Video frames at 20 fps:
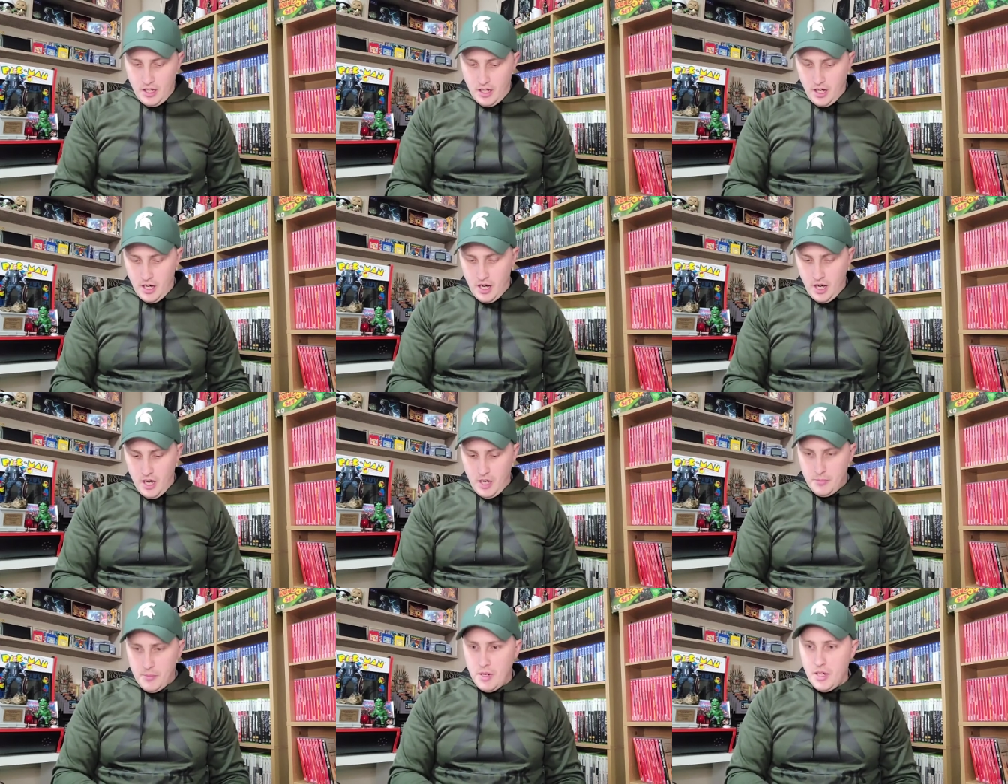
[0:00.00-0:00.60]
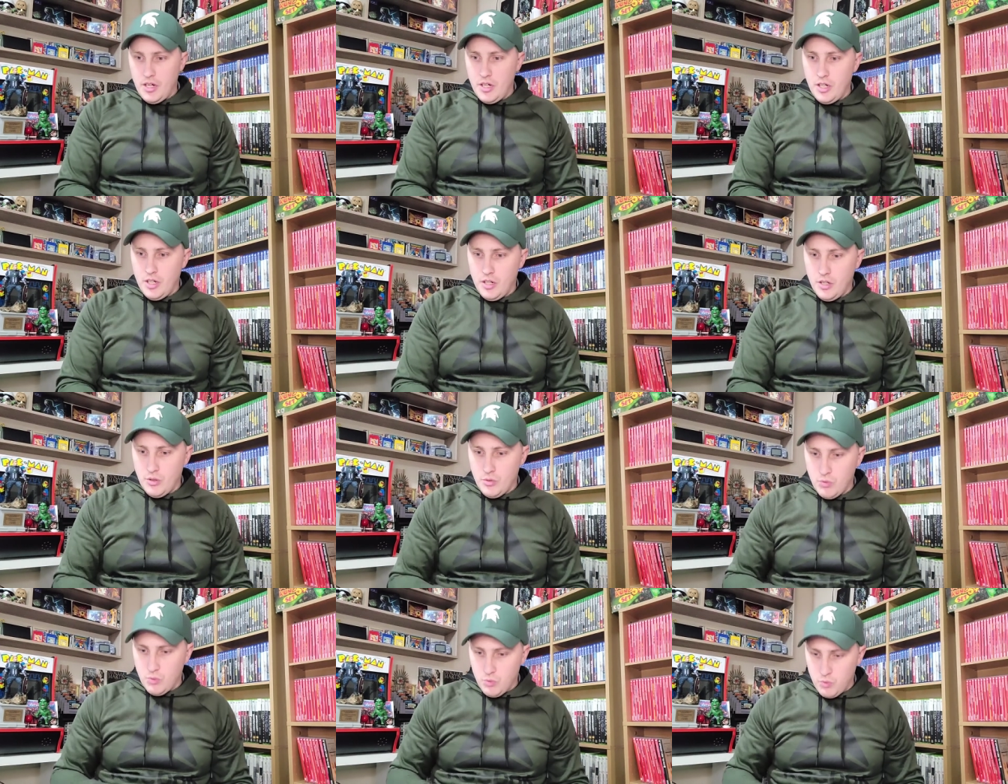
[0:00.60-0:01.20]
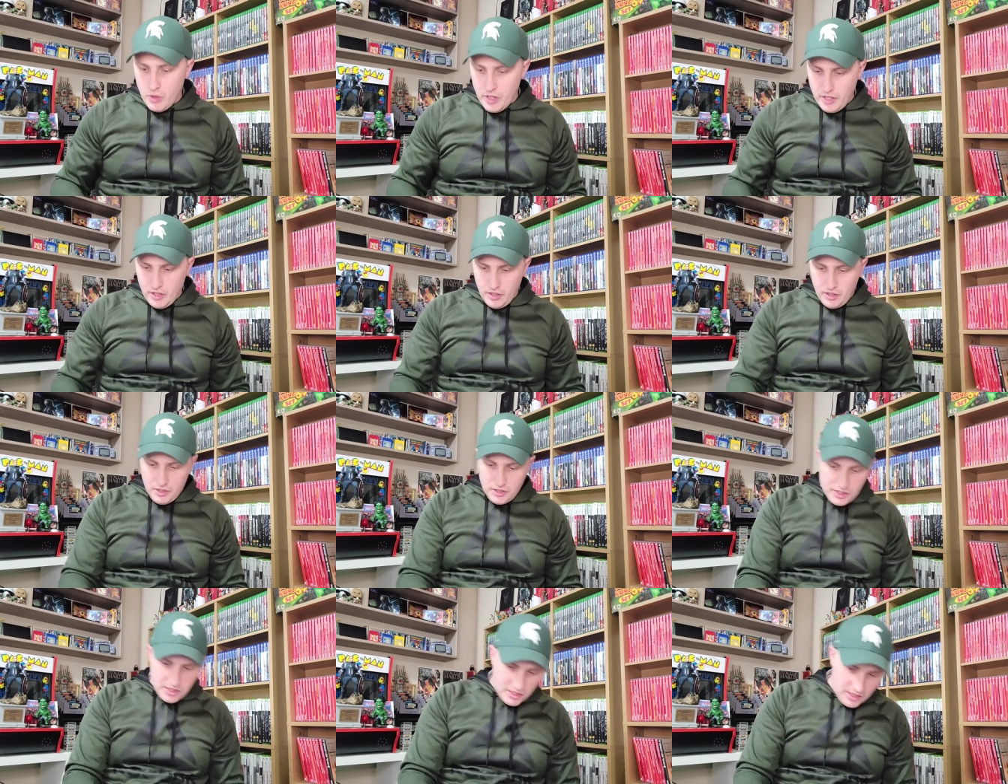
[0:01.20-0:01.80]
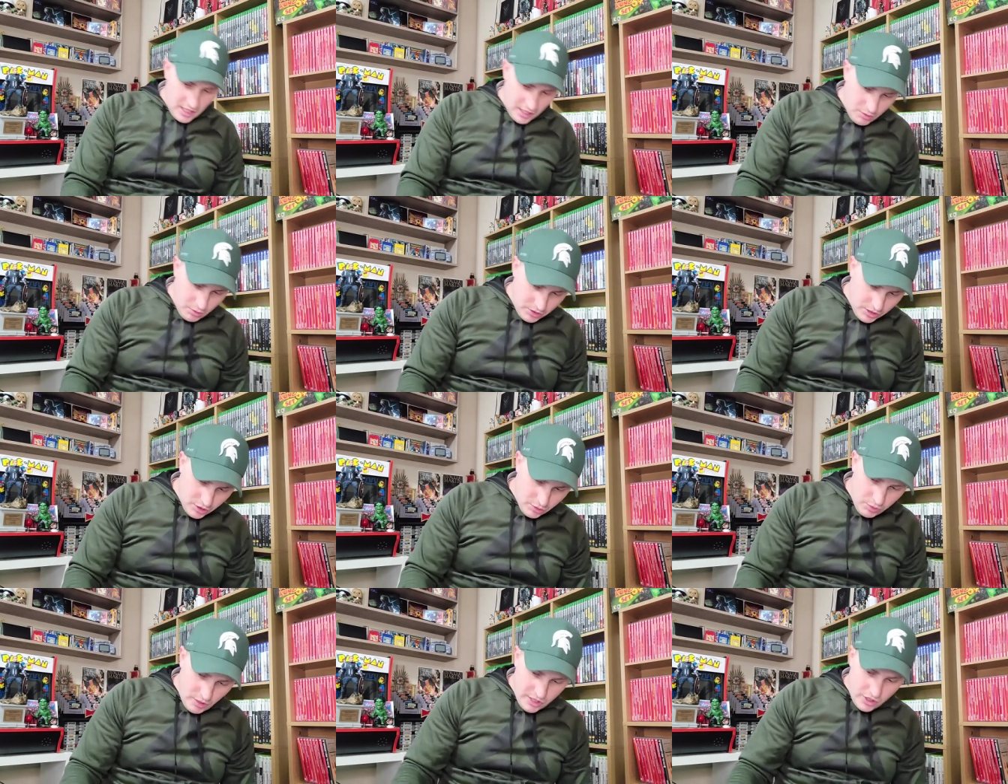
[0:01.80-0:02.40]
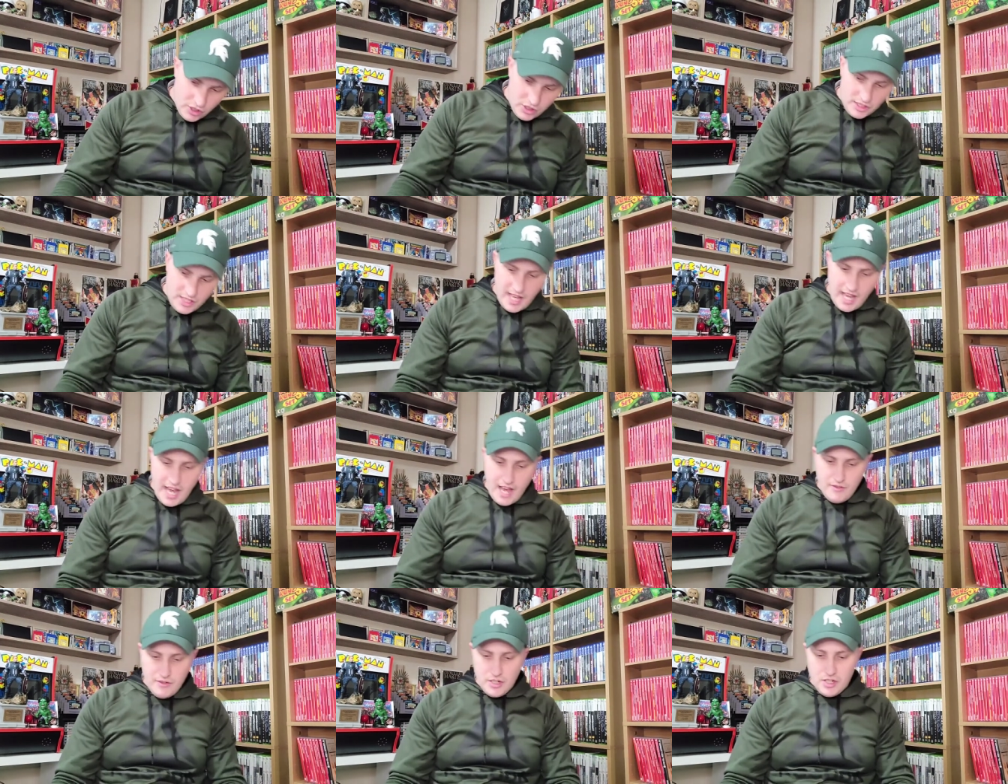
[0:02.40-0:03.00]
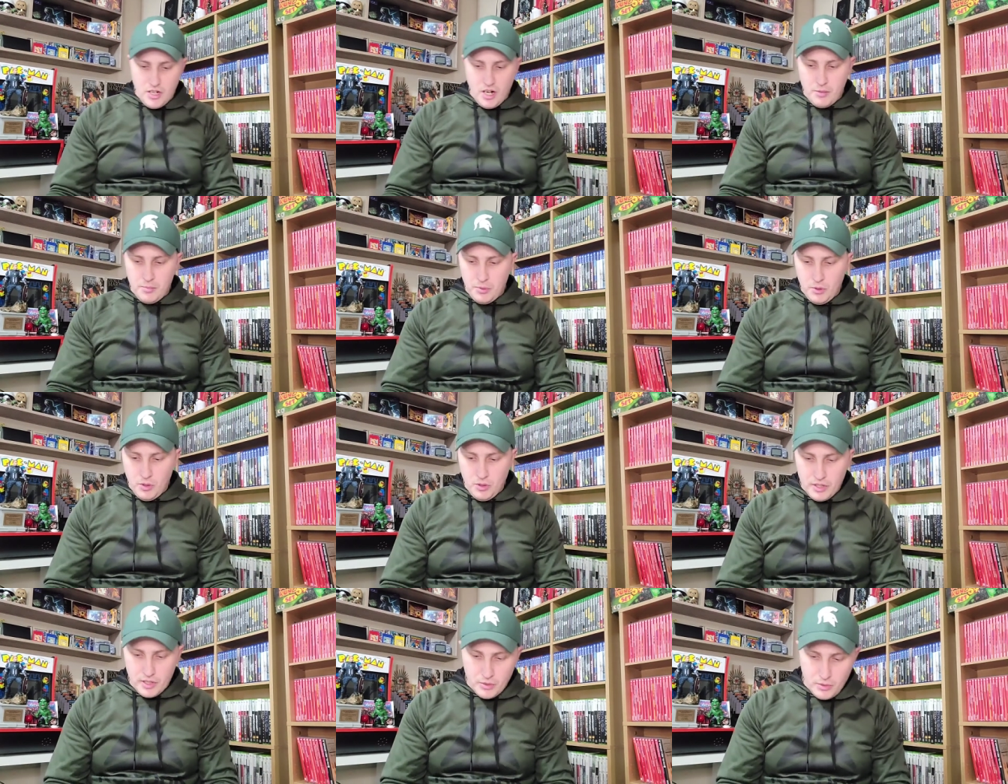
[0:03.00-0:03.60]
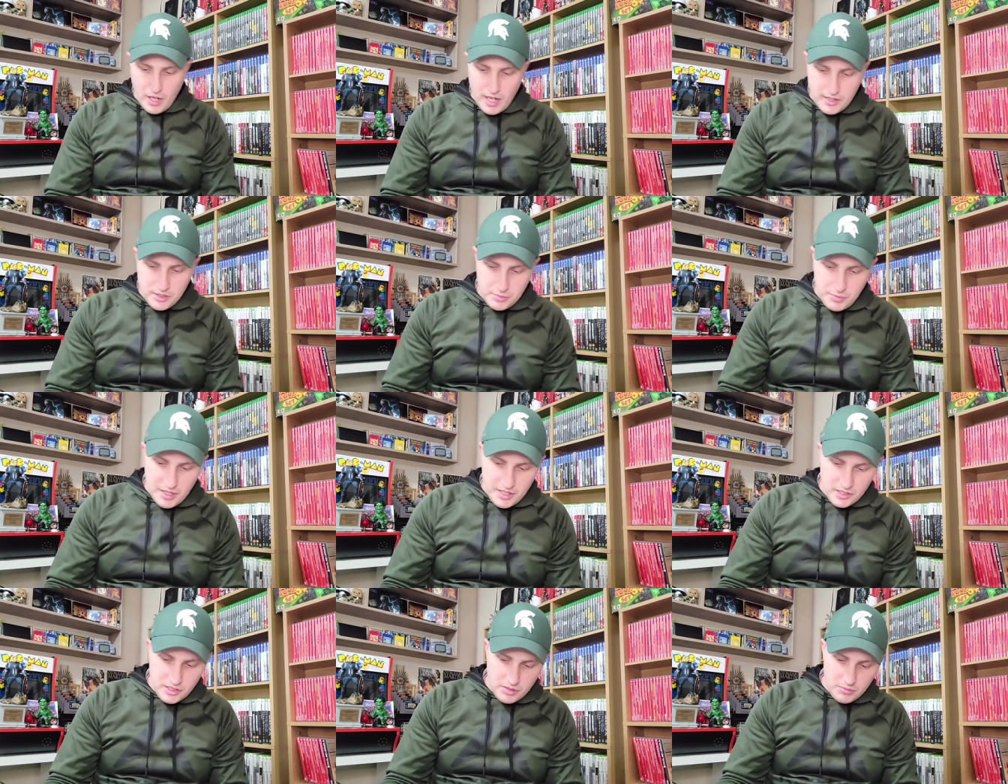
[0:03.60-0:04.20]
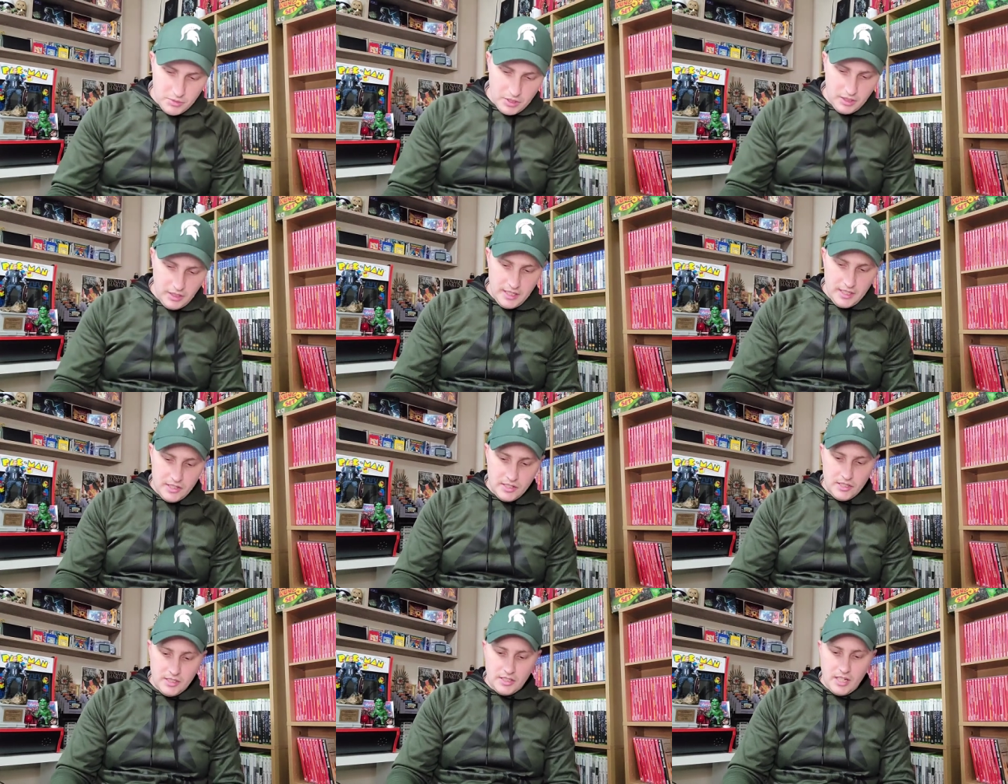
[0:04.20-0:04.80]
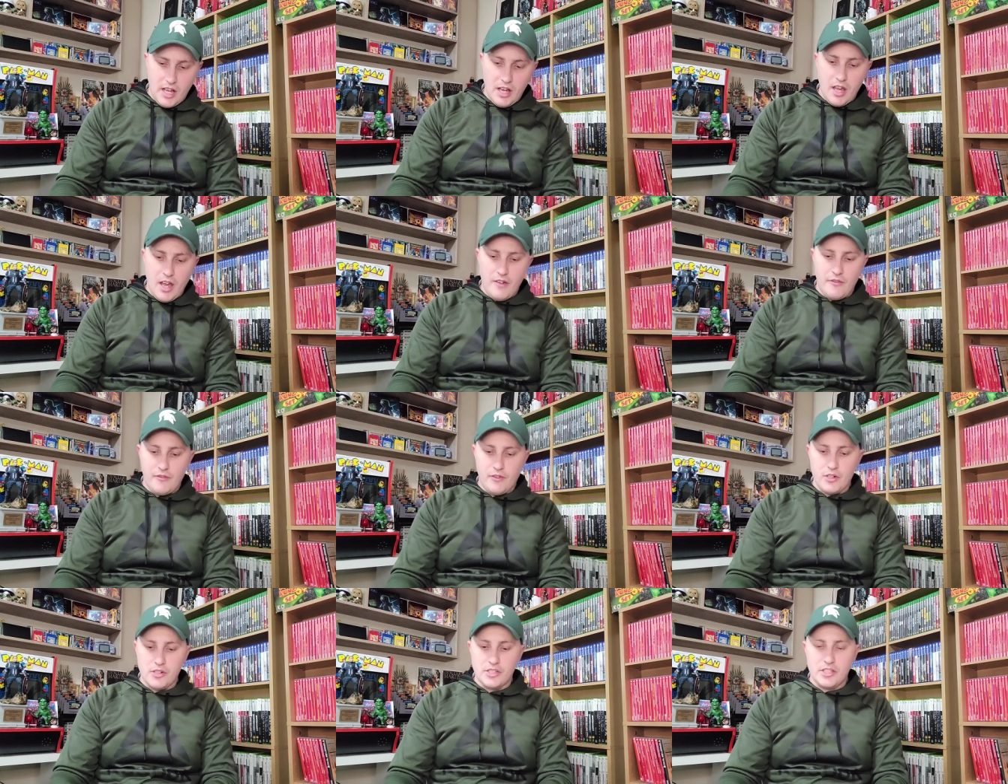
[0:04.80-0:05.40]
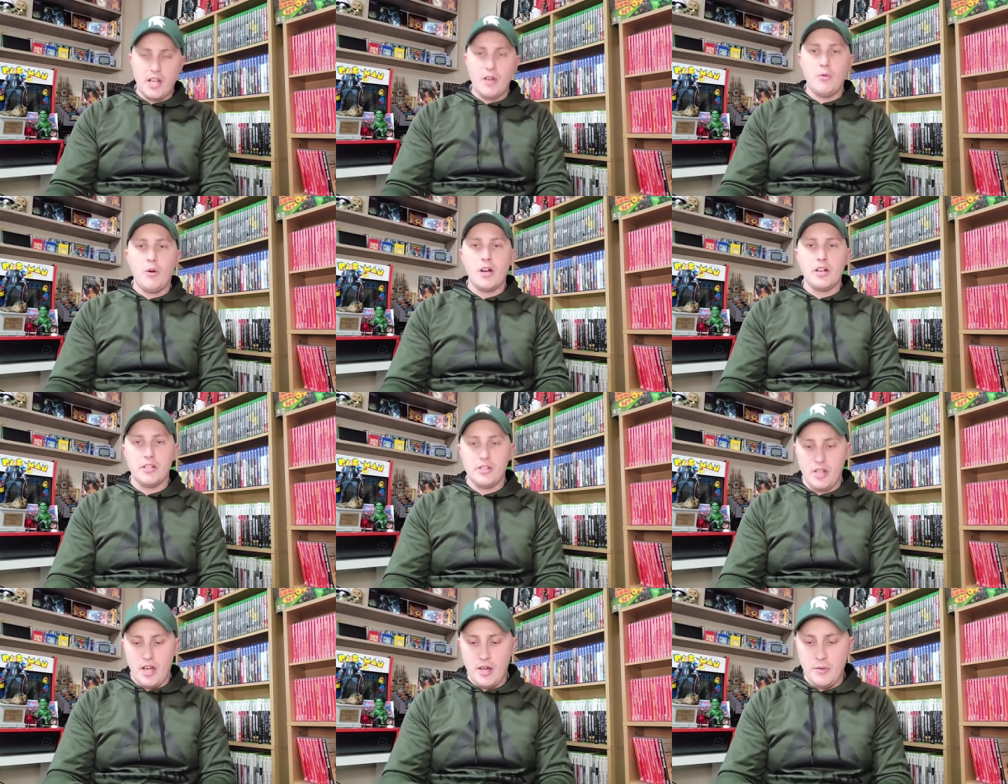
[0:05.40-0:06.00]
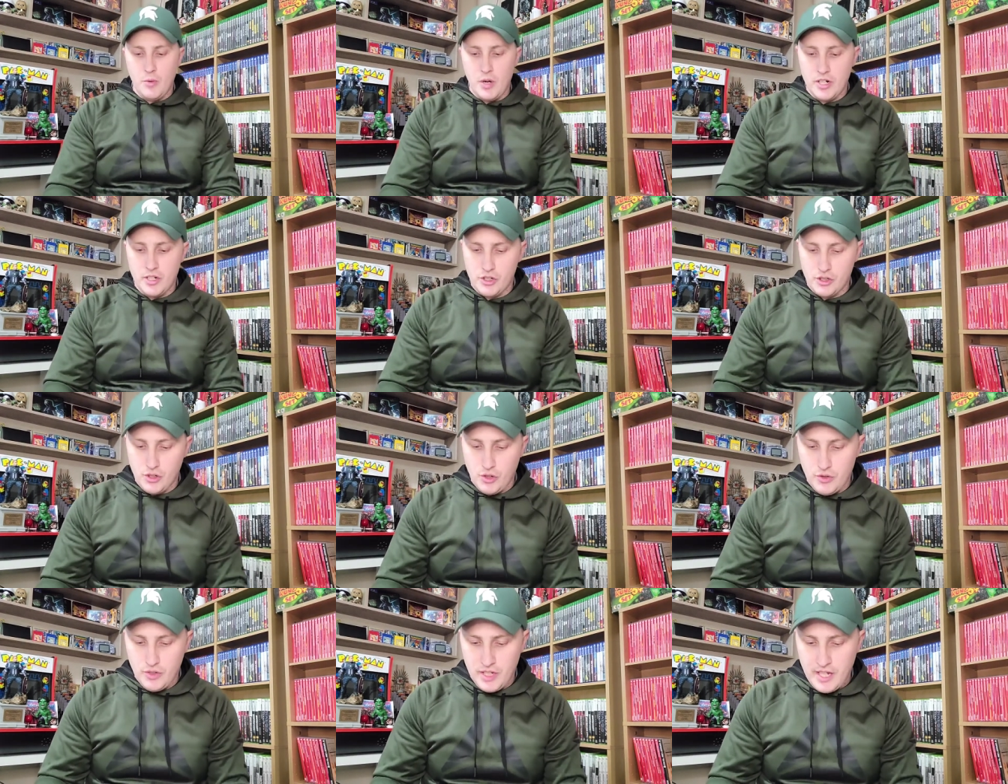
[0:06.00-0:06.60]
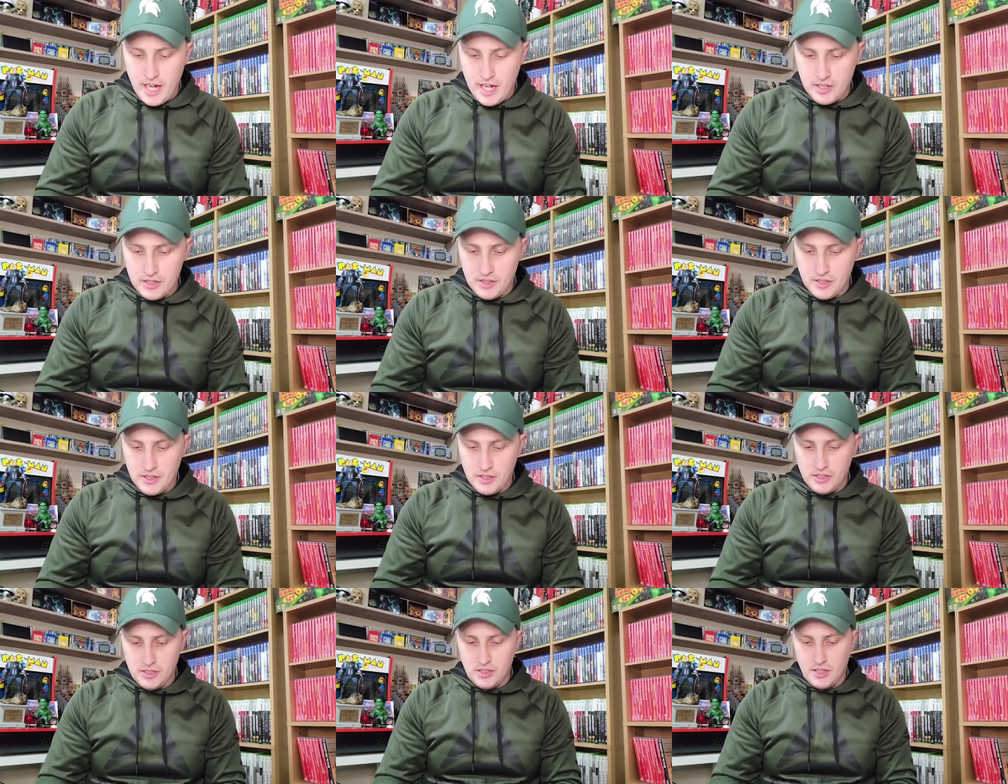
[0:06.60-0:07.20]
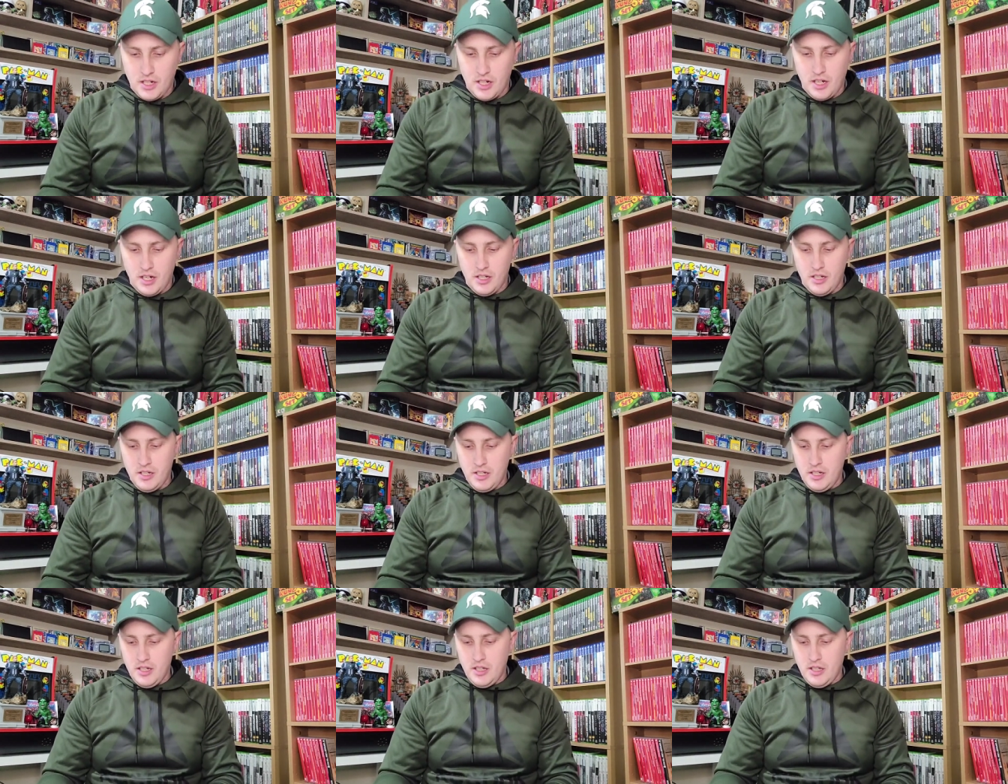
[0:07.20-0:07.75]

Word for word: Um, we'll stick with Switch because I have a couple. There has been some releases. I, at first, I want to I want to show you guys this uh,